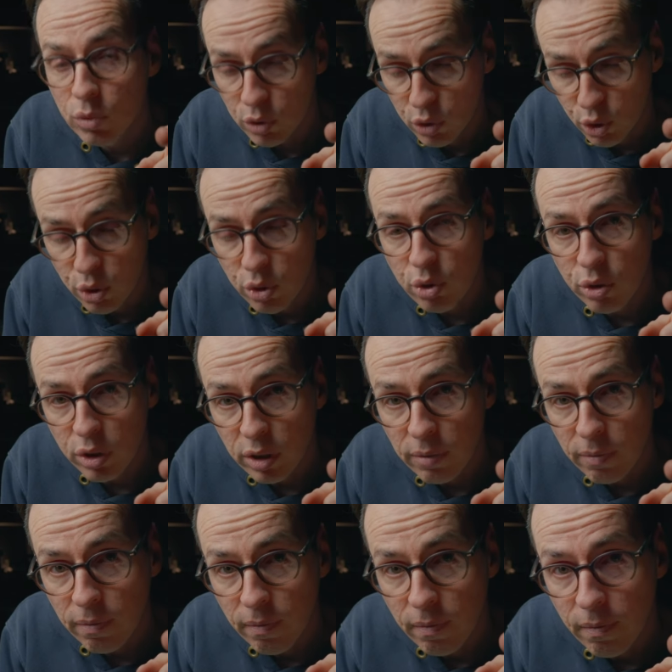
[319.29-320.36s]
True story.
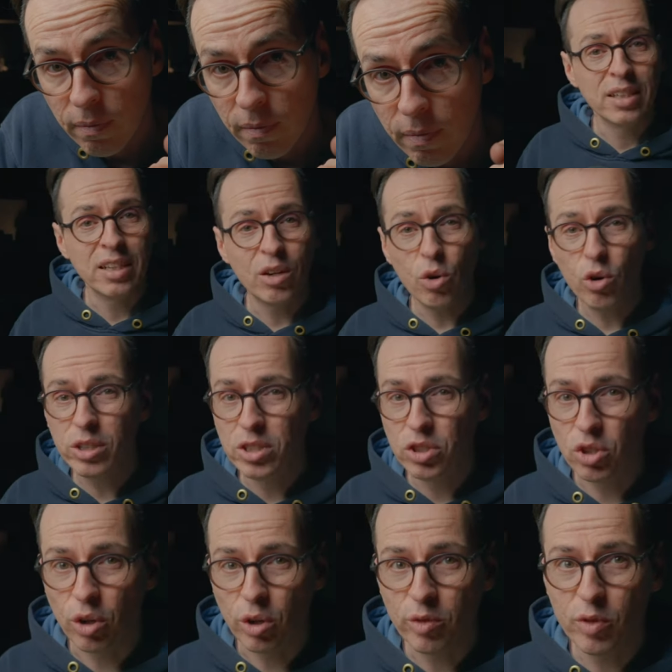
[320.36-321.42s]
Now on his show,